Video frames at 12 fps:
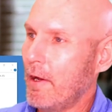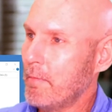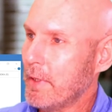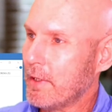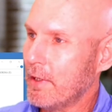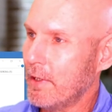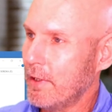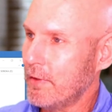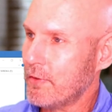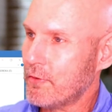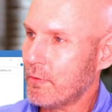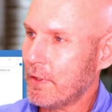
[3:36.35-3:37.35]

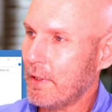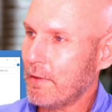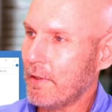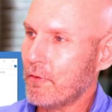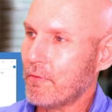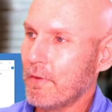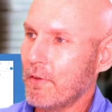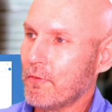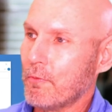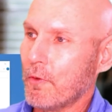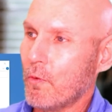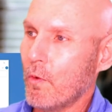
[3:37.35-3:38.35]
because
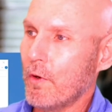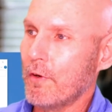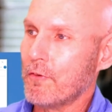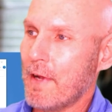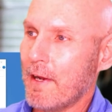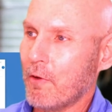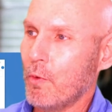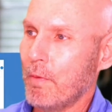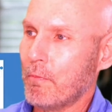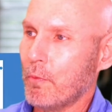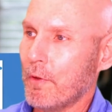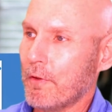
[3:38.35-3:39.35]
this recorder is not
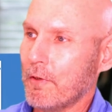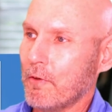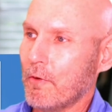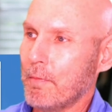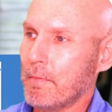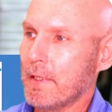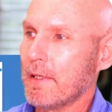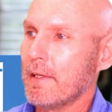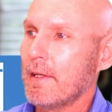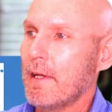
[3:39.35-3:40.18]
equipped with encrypting.